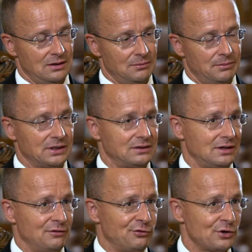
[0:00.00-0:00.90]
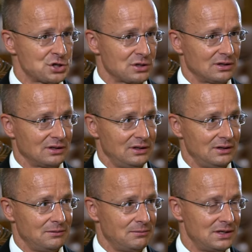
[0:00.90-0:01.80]
But
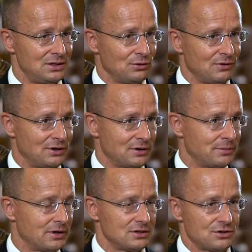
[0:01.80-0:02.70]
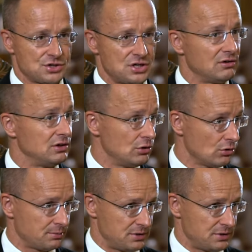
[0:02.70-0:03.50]
unfortunately, many of our partners here in Europe